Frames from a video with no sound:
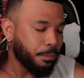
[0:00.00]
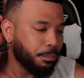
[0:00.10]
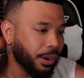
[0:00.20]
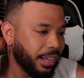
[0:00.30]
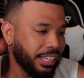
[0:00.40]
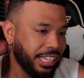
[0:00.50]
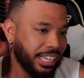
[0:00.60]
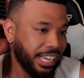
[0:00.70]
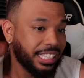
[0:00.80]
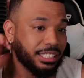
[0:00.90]
but
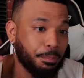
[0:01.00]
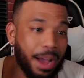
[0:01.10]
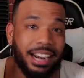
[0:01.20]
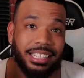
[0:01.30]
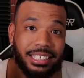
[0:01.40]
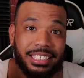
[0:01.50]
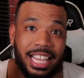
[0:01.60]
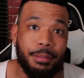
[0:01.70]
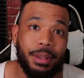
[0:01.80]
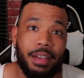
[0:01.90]
it's about at the
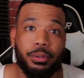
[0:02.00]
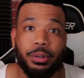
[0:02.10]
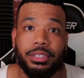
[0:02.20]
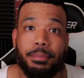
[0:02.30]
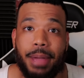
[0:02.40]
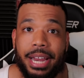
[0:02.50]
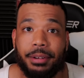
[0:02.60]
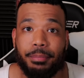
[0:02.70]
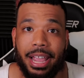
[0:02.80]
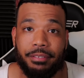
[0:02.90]
same level as a
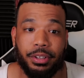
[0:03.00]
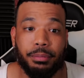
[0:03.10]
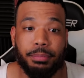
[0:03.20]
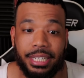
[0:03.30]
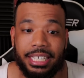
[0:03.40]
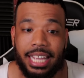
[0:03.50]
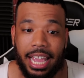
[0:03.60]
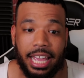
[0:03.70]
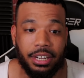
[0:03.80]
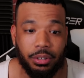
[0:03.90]
Baker Mayfield, but he
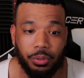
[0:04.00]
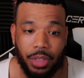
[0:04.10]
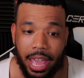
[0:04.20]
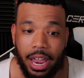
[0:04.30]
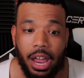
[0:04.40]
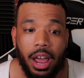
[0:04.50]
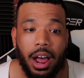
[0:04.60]
can do that.